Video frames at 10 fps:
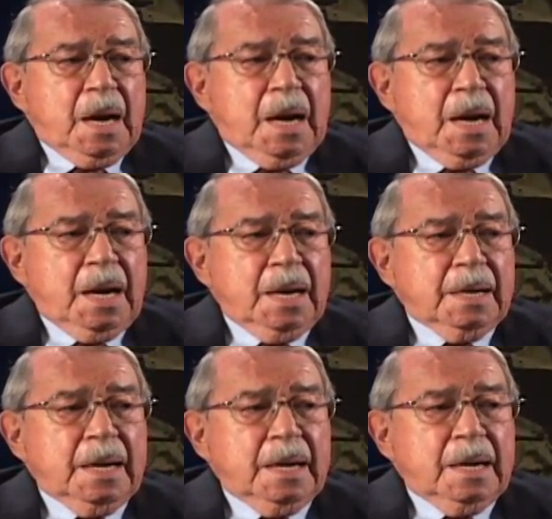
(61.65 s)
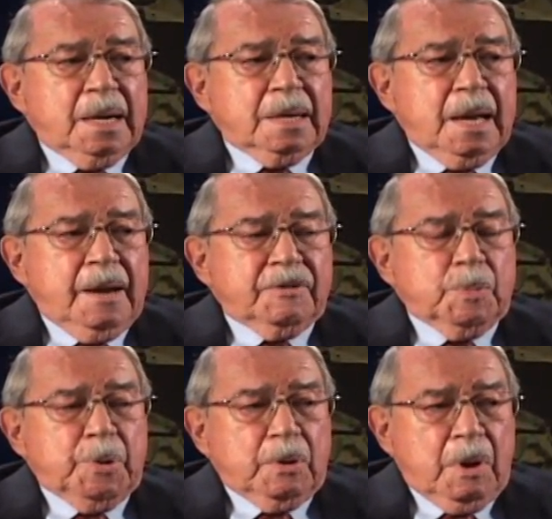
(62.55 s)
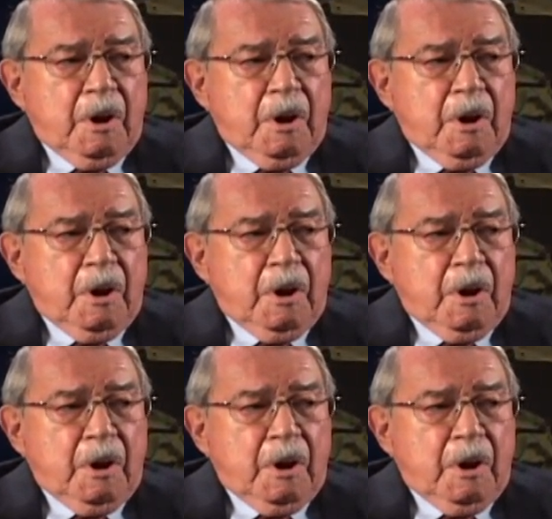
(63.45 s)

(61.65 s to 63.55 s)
I, uh, after Pearl